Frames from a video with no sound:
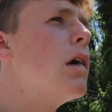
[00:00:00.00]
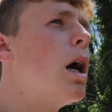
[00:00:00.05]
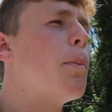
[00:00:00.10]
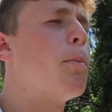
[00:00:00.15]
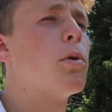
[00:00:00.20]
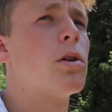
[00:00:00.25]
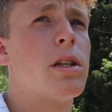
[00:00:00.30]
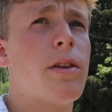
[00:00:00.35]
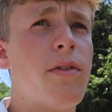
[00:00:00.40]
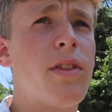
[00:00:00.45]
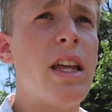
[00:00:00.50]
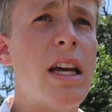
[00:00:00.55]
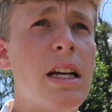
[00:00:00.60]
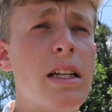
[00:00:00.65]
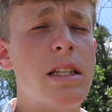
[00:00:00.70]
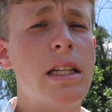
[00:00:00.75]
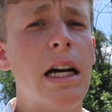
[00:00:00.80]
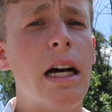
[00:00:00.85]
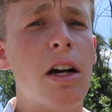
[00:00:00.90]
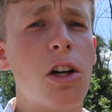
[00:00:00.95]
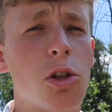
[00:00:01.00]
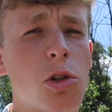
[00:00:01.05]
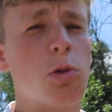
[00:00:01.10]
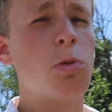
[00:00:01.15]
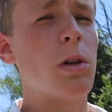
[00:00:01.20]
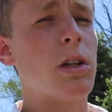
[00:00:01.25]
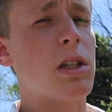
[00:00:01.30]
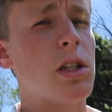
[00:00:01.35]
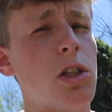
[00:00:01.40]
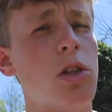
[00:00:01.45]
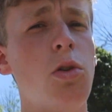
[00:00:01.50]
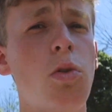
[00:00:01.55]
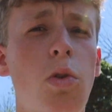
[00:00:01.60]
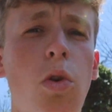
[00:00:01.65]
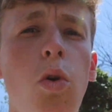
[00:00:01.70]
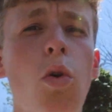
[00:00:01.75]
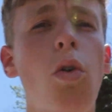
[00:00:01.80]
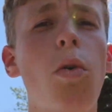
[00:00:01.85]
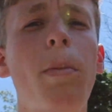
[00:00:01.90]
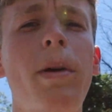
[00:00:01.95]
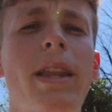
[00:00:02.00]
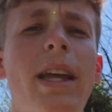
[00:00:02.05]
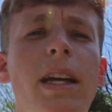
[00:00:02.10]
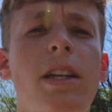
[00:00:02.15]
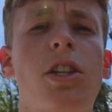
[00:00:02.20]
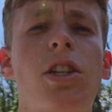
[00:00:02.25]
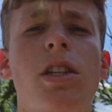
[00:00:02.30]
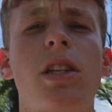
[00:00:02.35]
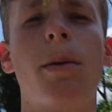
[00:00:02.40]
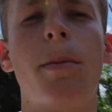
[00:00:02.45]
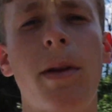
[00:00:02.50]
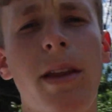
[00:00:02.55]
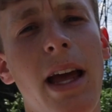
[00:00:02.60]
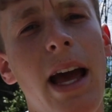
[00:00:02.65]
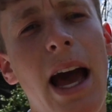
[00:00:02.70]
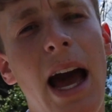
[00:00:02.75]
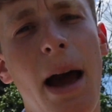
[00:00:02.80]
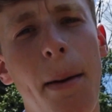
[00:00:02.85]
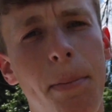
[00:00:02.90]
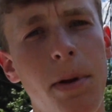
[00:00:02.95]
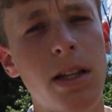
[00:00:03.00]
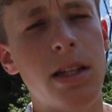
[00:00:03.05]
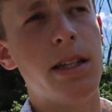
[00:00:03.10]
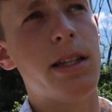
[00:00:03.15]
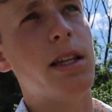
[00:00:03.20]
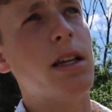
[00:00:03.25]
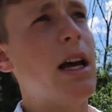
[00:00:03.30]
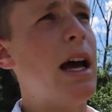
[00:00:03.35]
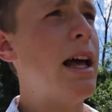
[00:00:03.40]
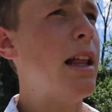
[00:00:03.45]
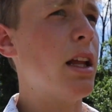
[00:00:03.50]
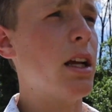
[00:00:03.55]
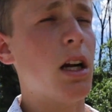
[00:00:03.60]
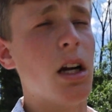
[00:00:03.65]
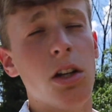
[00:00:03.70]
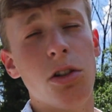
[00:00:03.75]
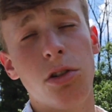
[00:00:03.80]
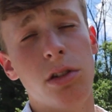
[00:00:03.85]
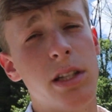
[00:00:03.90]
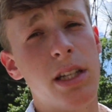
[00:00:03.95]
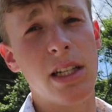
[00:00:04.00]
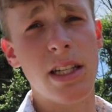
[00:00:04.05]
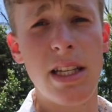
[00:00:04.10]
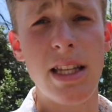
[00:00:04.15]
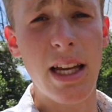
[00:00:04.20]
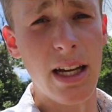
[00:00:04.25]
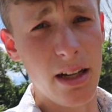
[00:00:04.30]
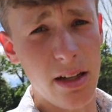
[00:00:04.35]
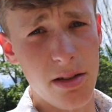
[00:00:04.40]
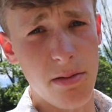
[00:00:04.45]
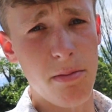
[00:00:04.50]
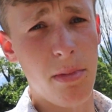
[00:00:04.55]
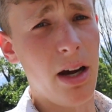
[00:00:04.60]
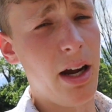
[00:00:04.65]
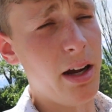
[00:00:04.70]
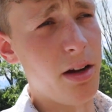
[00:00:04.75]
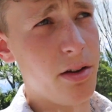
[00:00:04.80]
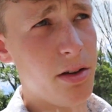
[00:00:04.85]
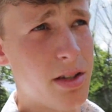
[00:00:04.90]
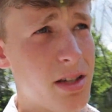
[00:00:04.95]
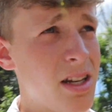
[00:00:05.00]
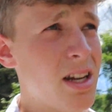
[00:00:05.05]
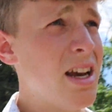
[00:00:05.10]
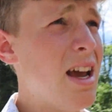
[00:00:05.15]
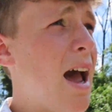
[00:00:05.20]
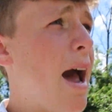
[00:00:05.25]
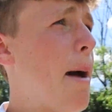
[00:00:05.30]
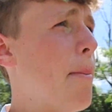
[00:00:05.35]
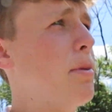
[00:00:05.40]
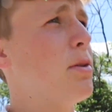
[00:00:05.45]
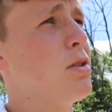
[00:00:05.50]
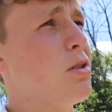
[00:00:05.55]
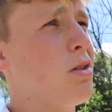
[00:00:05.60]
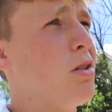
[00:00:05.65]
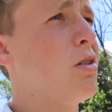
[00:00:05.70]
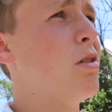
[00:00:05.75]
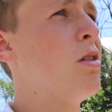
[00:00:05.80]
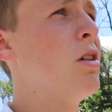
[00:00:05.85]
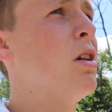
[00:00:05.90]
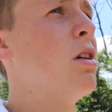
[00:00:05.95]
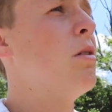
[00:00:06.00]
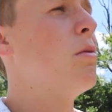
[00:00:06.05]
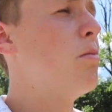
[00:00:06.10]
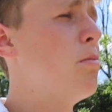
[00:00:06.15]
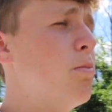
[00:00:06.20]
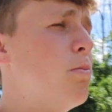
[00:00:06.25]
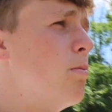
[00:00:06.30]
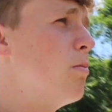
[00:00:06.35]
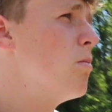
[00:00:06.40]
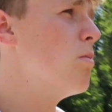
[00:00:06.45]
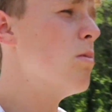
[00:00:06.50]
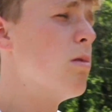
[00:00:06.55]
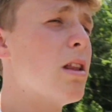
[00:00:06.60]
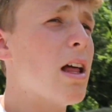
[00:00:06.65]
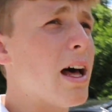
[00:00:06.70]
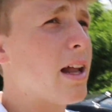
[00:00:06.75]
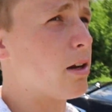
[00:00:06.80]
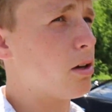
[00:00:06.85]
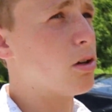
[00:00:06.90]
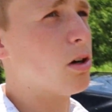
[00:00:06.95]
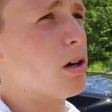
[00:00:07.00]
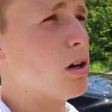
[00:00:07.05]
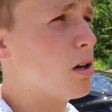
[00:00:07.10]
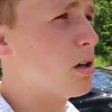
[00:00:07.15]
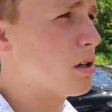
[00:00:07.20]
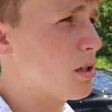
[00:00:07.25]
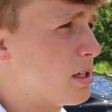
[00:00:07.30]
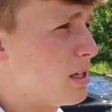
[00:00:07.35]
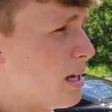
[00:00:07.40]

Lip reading: upwards of $1,000, which wasn't too cool, but that's just something that happens at like 160,000 miles, happens on a lot of cars,